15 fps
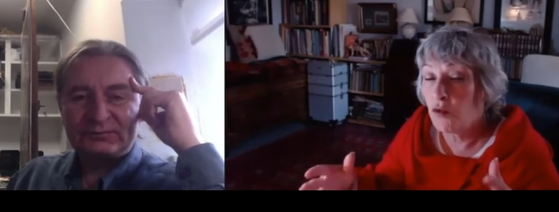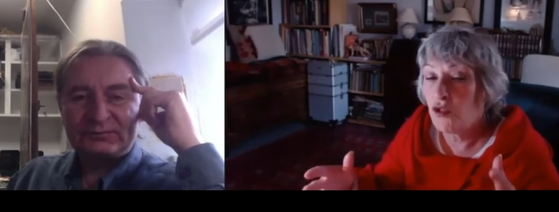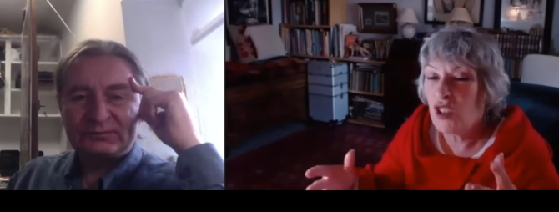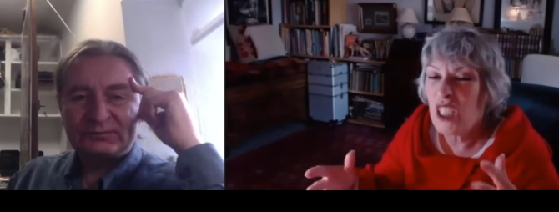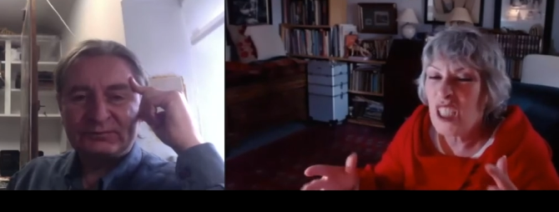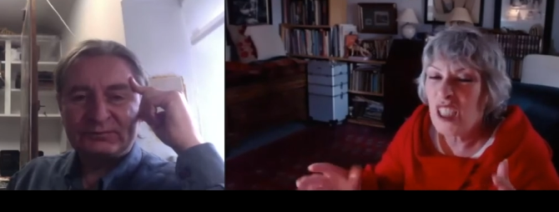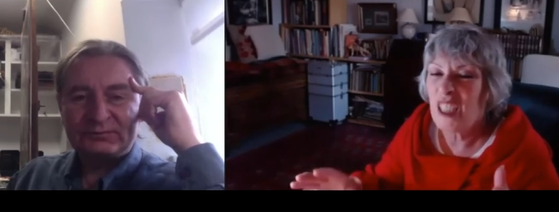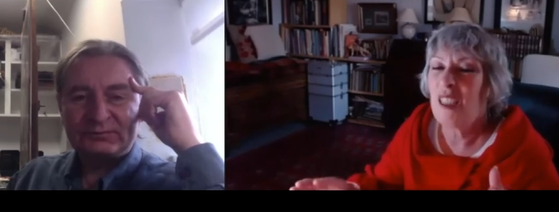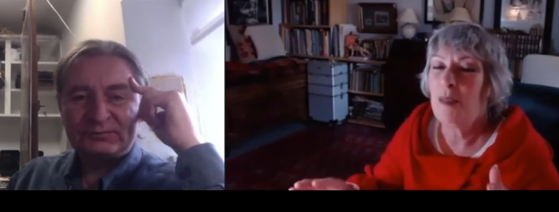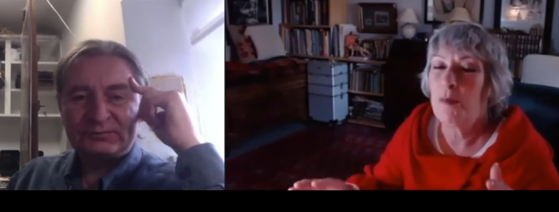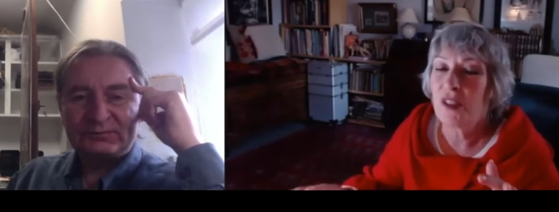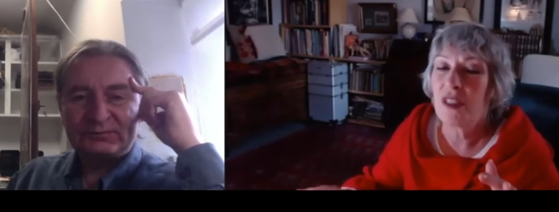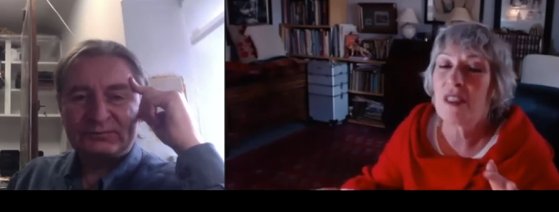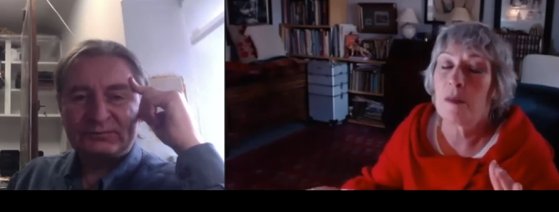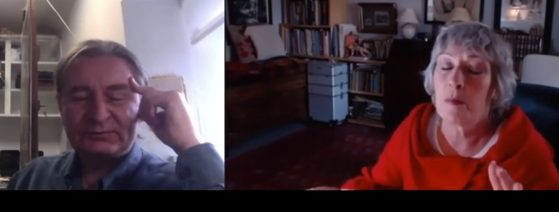Speaker 1: really
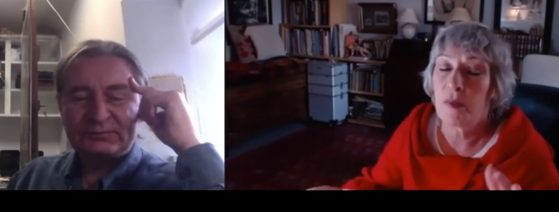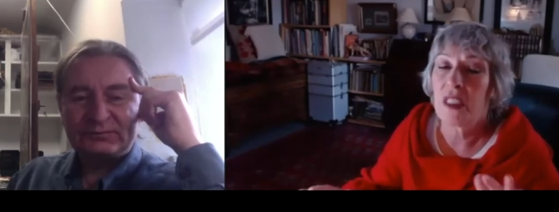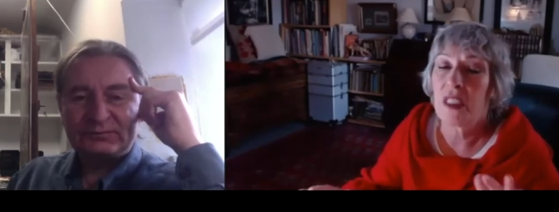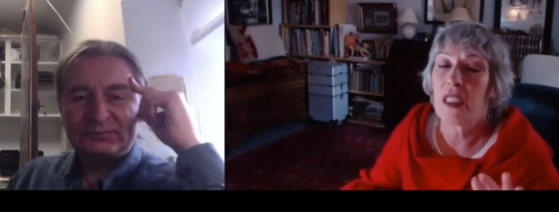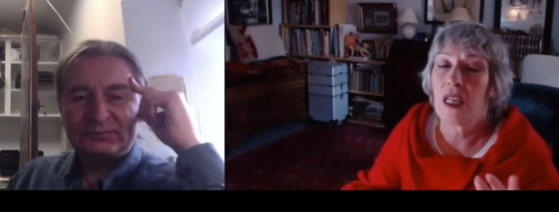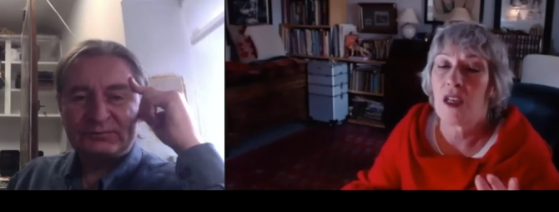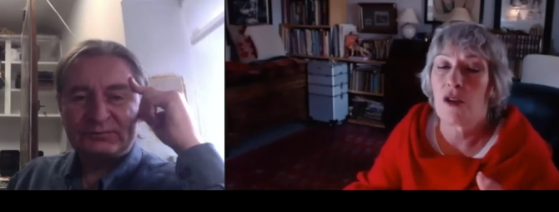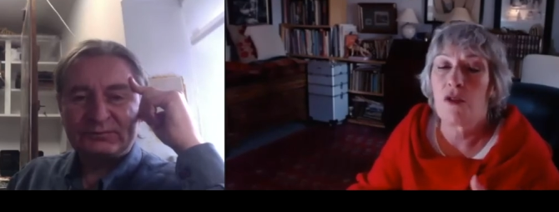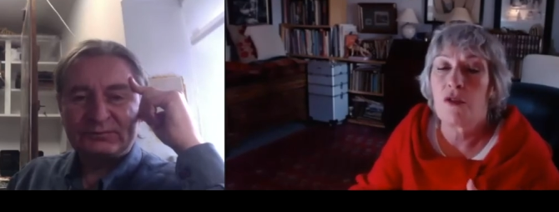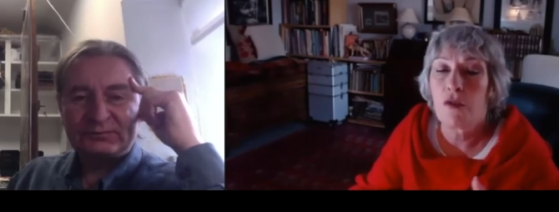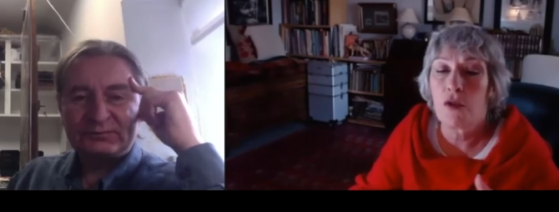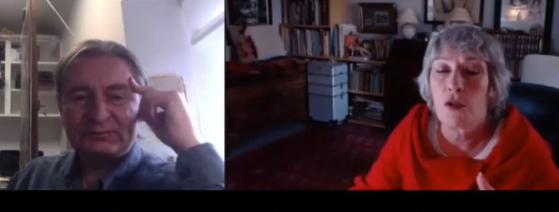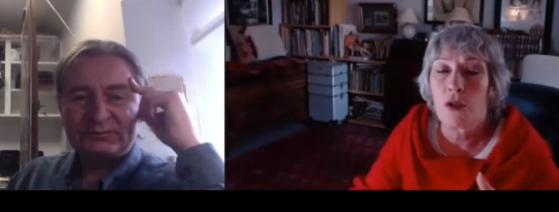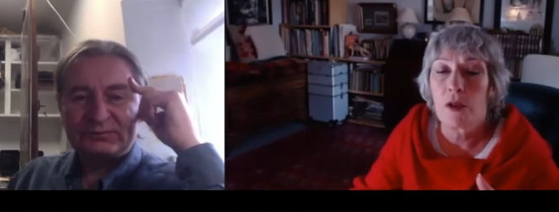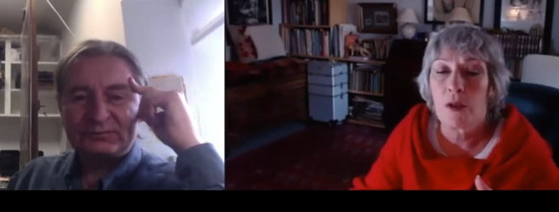principally now
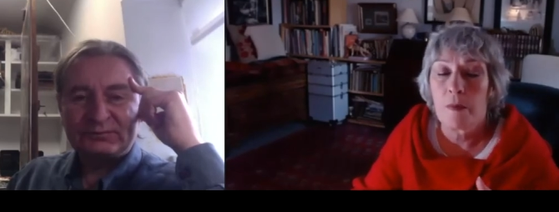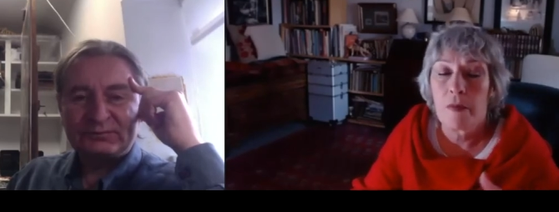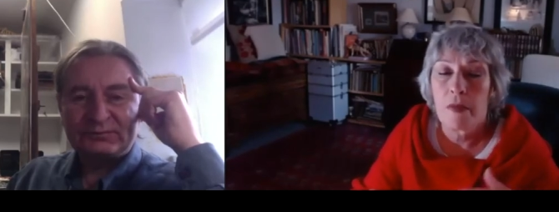for